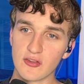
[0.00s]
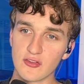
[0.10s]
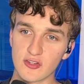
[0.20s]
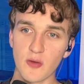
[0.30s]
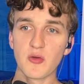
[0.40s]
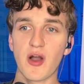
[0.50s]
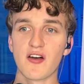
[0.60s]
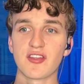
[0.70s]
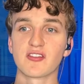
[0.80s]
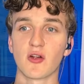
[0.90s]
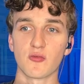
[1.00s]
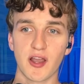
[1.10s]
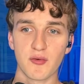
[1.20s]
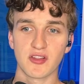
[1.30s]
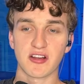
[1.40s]
so many wild things
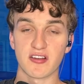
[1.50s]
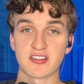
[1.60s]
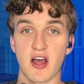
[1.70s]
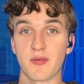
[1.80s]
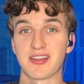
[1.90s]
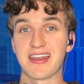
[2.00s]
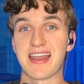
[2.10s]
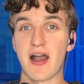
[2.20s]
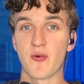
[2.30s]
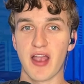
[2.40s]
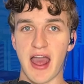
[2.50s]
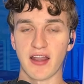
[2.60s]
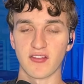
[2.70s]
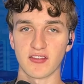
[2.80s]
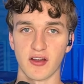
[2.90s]
already with Clarence Thomas. And now we're
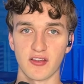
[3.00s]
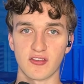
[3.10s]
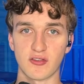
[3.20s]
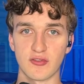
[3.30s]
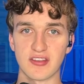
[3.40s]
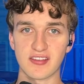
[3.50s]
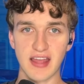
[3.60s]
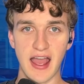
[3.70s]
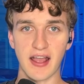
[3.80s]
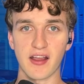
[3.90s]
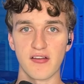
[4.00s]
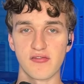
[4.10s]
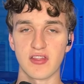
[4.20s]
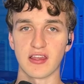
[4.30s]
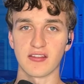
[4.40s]
adding this on to the stack
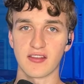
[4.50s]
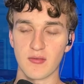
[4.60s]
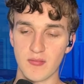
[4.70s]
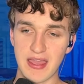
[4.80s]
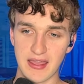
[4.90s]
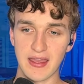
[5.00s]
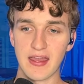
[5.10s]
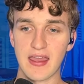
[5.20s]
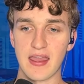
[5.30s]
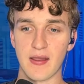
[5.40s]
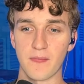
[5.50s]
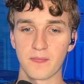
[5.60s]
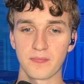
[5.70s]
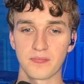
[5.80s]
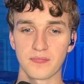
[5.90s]
of things that make him,